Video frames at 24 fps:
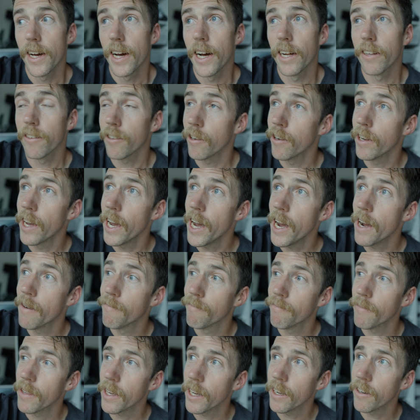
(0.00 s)
And so, yeah,
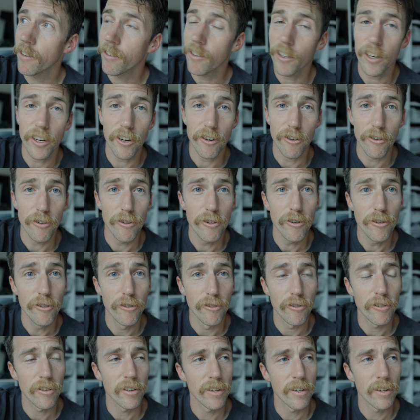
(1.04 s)
I think I'm just going to cruise.